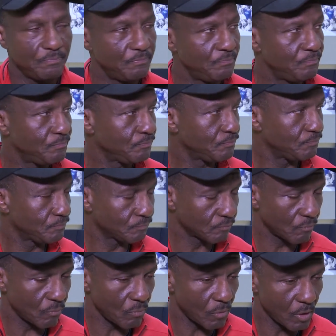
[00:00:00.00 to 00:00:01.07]
Coming out of
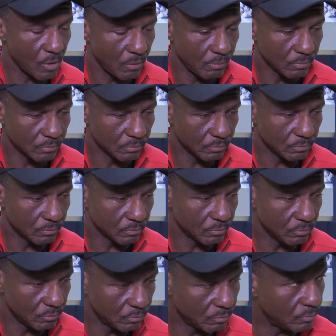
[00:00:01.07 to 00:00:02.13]
training camp, where would you
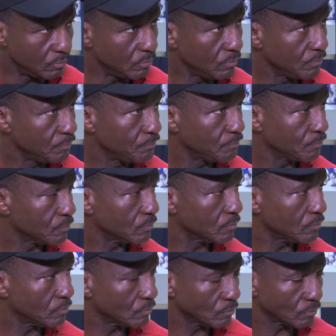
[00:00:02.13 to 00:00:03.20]
say Pascal was
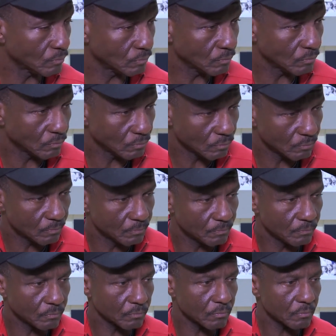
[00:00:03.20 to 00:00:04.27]
in your rotation?
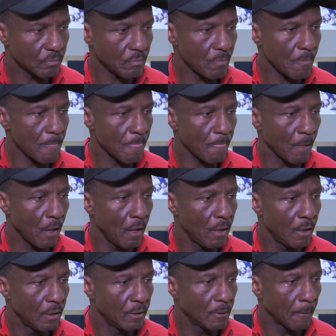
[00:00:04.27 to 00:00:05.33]
Coming out
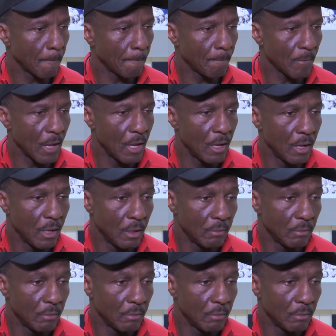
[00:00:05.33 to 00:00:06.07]
of training camp first.